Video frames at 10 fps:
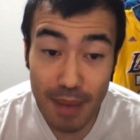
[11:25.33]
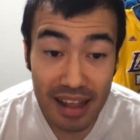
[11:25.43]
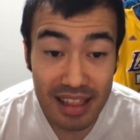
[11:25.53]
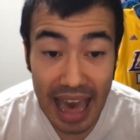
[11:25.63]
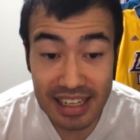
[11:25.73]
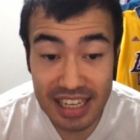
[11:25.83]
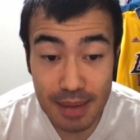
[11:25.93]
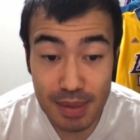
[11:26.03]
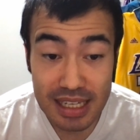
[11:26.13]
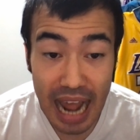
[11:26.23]
My last
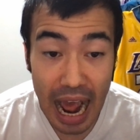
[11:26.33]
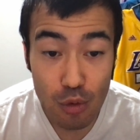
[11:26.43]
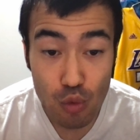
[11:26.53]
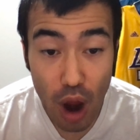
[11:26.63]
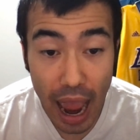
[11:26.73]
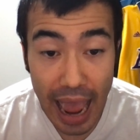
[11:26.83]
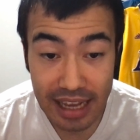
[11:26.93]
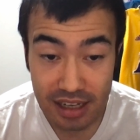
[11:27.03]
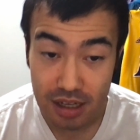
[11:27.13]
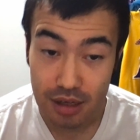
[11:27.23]
name is not
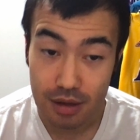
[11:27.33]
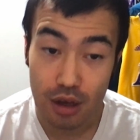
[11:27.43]
right.